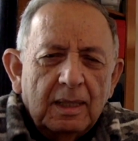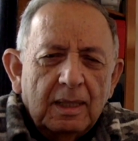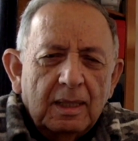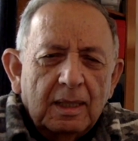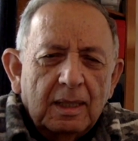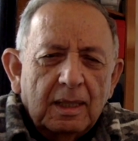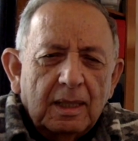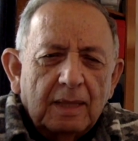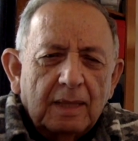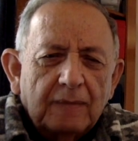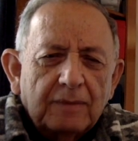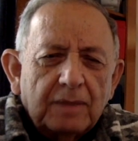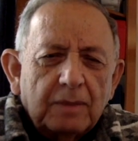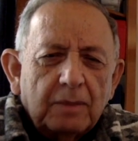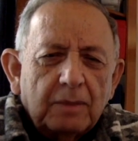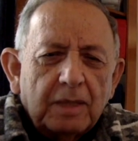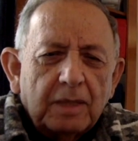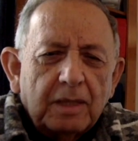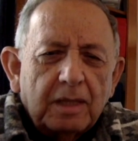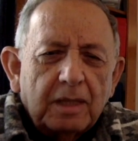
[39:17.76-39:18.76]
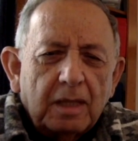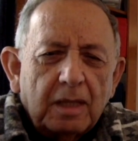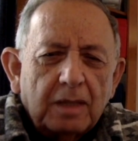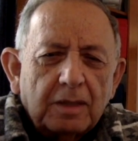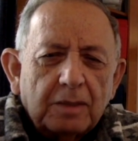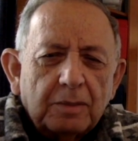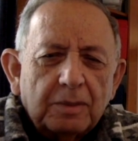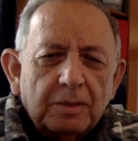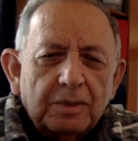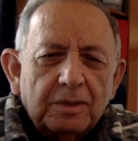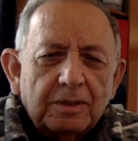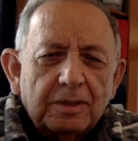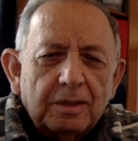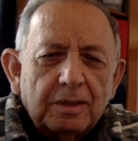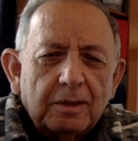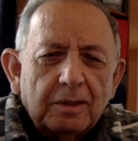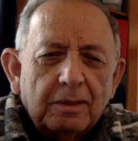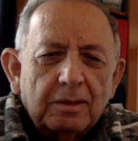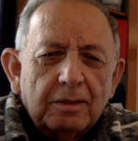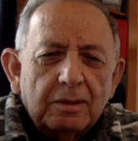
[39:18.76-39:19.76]
I've sent my congressmen and
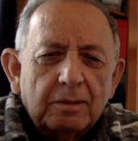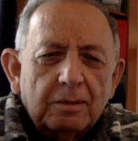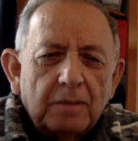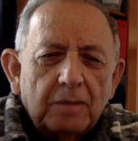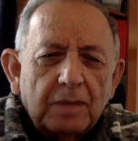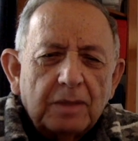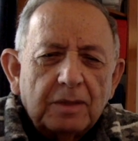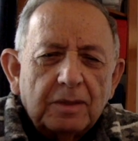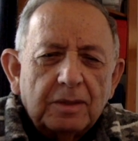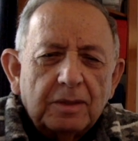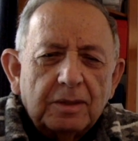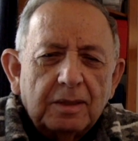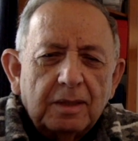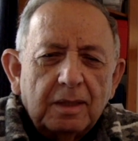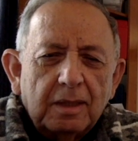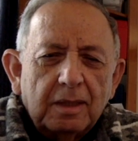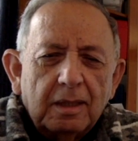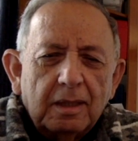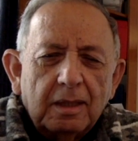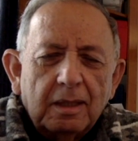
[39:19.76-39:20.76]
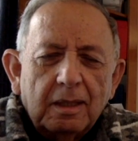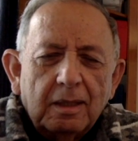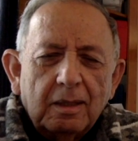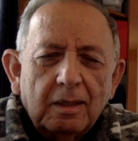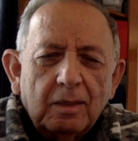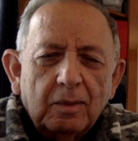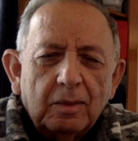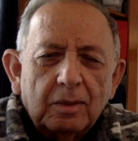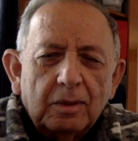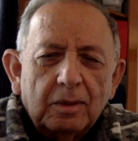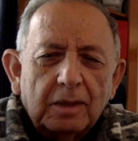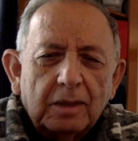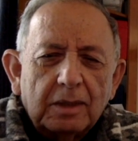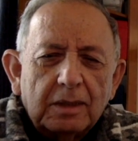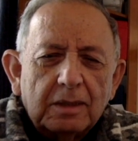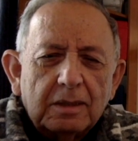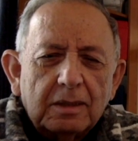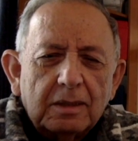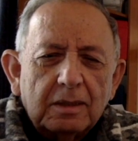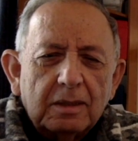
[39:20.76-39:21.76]
senators a message today with links
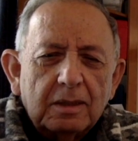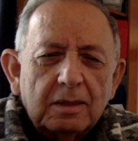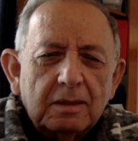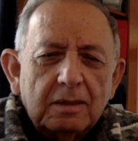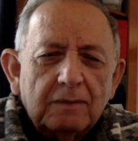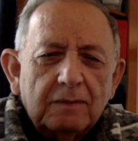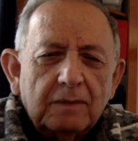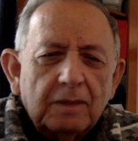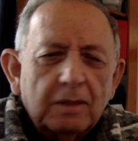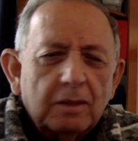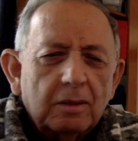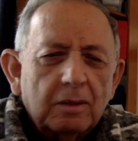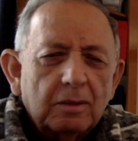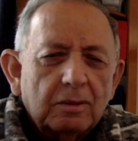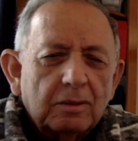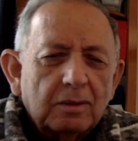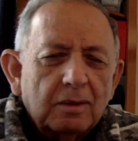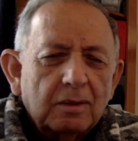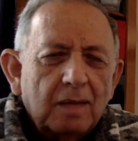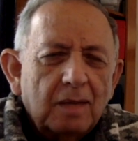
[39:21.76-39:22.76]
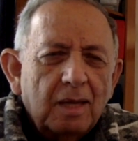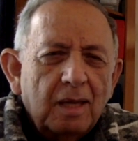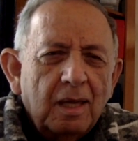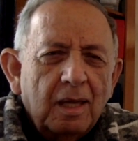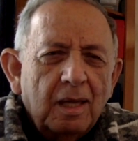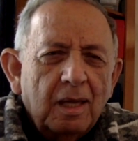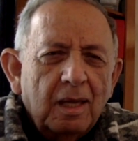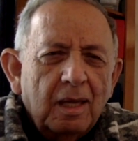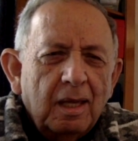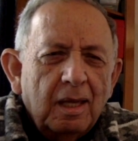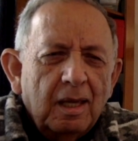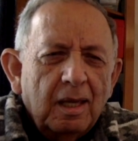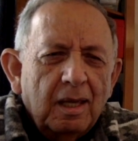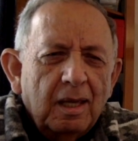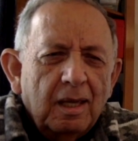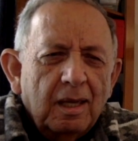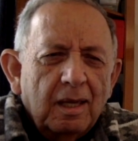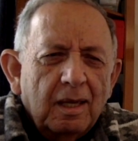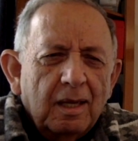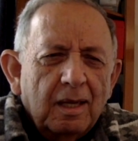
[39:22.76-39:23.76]
to these videos.
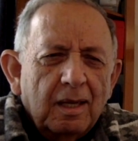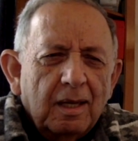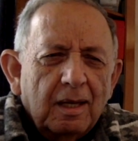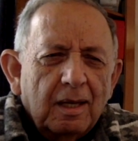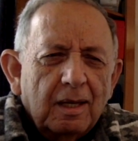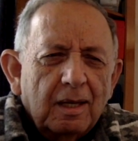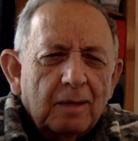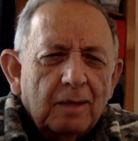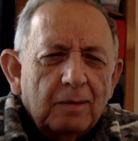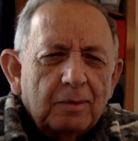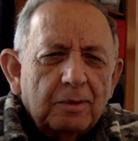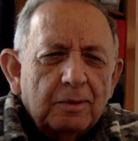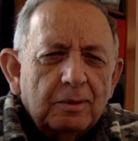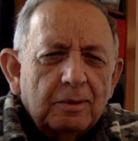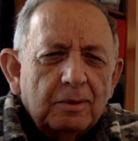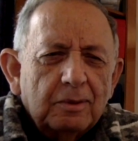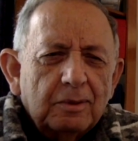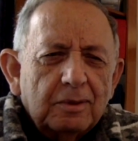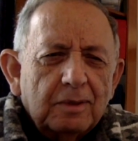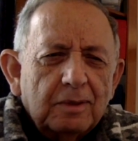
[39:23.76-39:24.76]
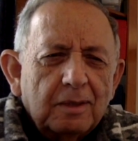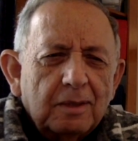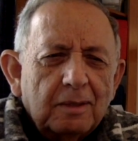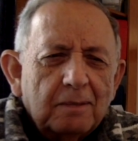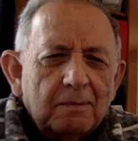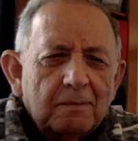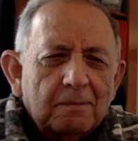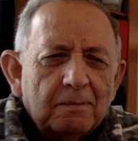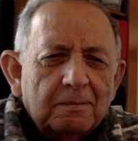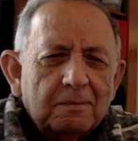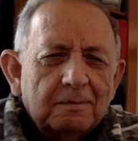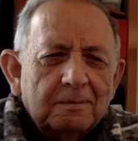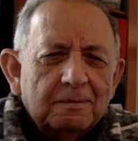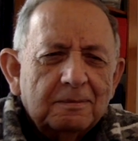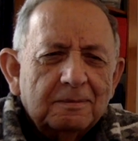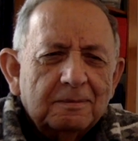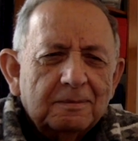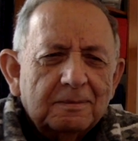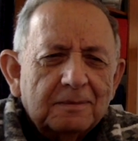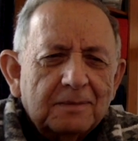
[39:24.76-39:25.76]
I hope you'll do the same.
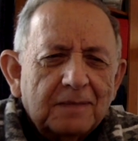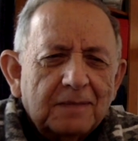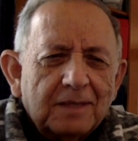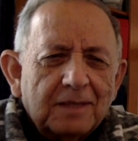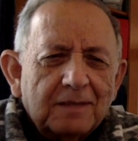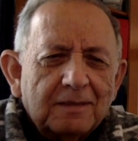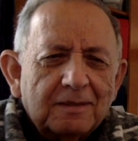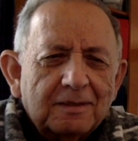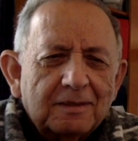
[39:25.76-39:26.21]
Thanks.